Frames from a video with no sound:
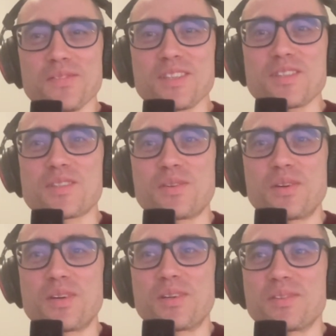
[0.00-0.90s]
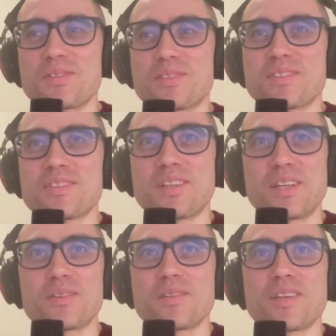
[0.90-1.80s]
this, or,
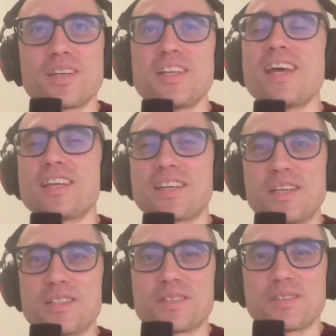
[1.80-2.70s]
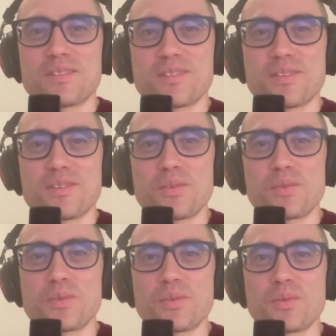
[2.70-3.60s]
like, in any case,
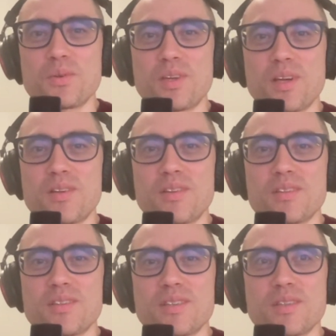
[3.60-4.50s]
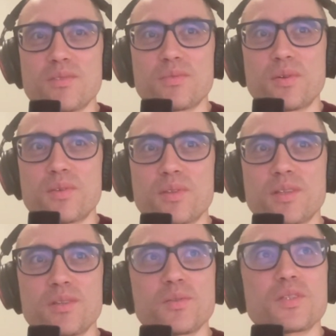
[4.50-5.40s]
you carry this idea forward.
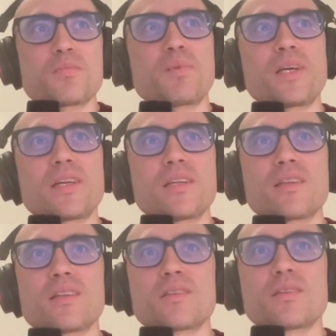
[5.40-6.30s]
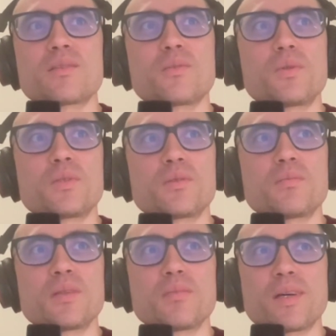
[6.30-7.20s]
Can you explain what do you
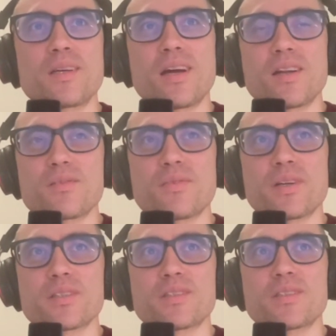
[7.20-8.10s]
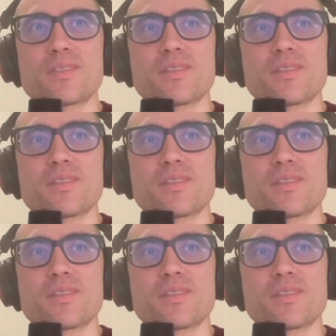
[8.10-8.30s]
mean by artifacts?